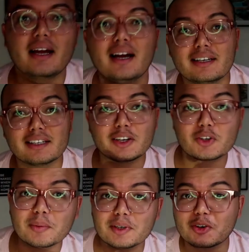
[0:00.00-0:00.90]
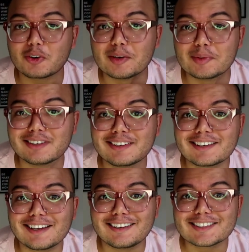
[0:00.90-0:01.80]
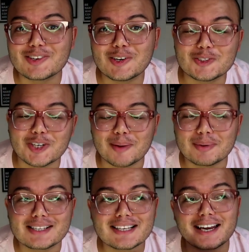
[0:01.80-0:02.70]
And I grew up in the Caribbean, so in the tropics,